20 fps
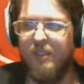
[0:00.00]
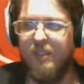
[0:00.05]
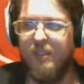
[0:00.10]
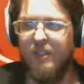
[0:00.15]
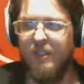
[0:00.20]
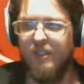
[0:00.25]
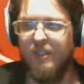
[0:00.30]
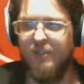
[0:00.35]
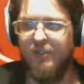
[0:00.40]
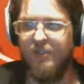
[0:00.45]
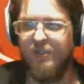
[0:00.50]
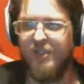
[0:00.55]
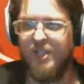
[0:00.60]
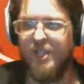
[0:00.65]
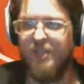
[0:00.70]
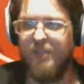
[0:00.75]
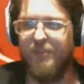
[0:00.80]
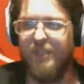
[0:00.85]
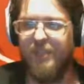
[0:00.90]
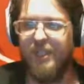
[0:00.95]
level
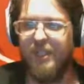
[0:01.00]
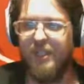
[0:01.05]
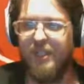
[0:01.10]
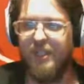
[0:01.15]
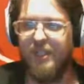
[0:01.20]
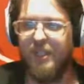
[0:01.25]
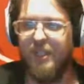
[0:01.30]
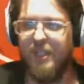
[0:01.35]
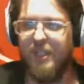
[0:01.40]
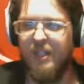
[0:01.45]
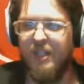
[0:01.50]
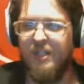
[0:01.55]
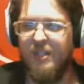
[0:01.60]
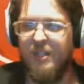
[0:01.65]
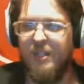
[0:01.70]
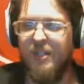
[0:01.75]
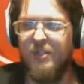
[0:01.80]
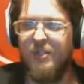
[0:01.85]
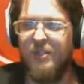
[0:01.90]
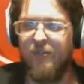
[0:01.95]
70 in.
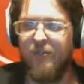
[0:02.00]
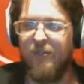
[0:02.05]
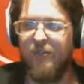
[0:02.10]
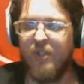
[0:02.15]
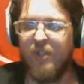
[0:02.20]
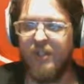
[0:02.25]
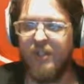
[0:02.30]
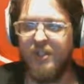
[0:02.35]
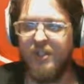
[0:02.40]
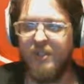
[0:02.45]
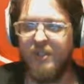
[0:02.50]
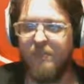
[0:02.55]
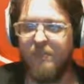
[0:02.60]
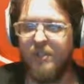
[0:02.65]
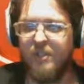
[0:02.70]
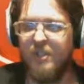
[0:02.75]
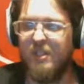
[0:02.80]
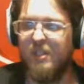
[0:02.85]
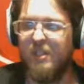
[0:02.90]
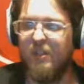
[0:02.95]
There's a Flotsam
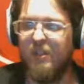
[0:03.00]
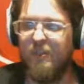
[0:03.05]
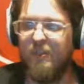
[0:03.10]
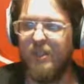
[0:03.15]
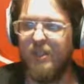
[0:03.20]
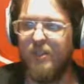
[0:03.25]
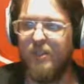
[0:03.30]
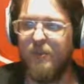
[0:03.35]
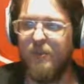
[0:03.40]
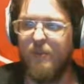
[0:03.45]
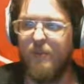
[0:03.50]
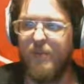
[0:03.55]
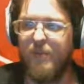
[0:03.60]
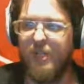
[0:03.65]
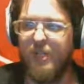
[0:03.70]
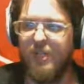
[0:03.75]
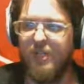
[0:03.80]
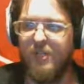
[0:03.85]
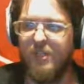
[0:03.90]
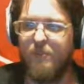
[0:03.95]
stuff. That's why I'm
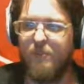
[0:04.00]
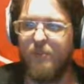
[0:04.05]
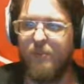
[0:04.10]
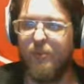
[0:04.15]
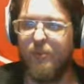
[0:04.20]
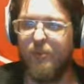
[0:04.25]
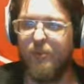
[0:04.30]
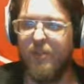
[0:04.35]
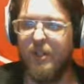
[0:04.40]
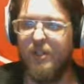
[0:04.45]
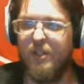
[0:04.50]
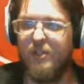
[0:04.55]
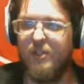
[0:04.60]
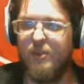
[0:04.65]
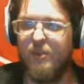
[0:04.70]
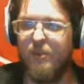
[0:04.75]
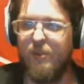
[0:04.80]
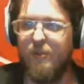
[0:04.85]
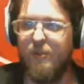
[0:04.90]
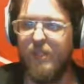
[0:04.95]
thinking it's probably just
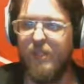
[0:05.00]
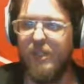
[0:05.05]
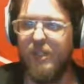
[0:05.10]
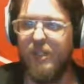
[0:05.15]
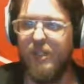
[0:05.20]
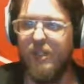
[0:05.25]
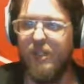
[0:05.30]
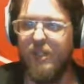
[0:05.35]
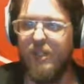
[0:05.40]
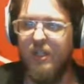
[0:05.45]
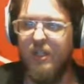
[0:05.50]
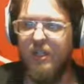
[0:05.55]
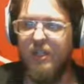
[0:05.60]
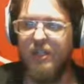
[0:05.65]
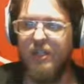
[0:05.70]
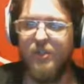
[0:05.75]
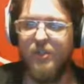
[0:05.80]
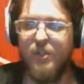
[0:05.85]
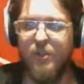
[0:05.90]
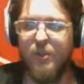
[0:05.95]
going to be
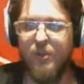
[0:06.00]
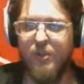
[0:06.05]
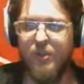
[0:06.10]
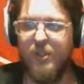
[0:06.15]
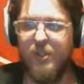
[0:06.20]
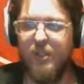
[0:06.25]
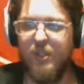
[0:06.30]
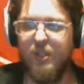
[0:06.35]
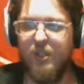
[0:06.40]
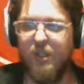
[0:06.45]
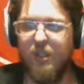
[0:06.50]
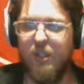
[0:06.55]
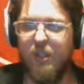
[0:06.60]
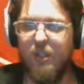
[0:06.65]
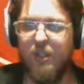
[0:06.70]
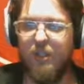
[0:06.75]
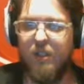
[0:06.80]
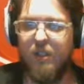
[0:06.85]
as soon as you unlock